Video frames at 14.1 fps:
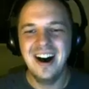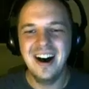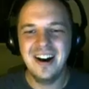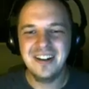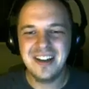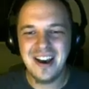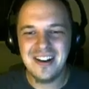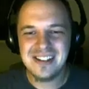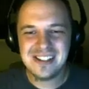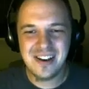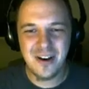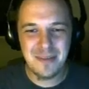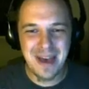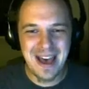Oh no, it's
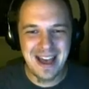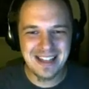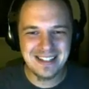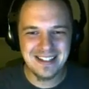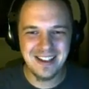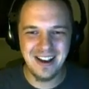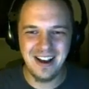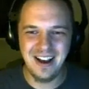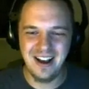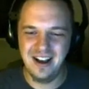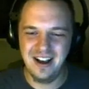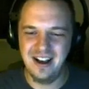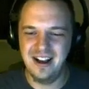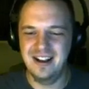going bad!
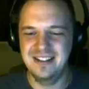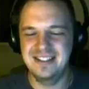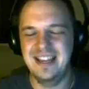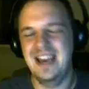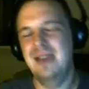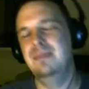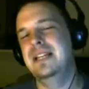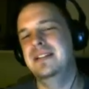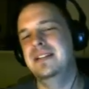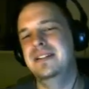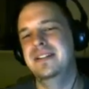Ah, oh, damn it.